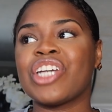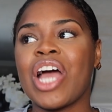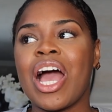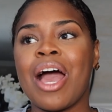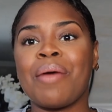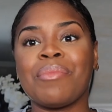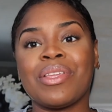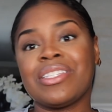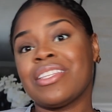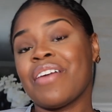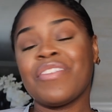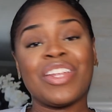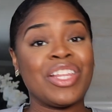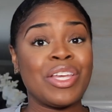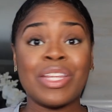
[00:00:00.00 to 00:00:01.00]
It's
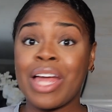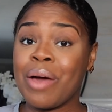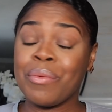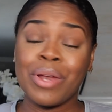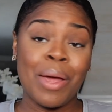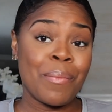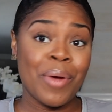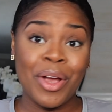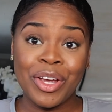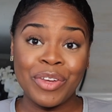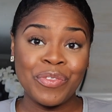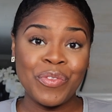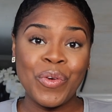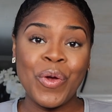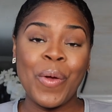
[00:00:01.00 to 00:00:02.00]
definitely not what I
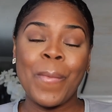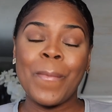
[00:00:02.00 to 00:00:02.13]
bargained for,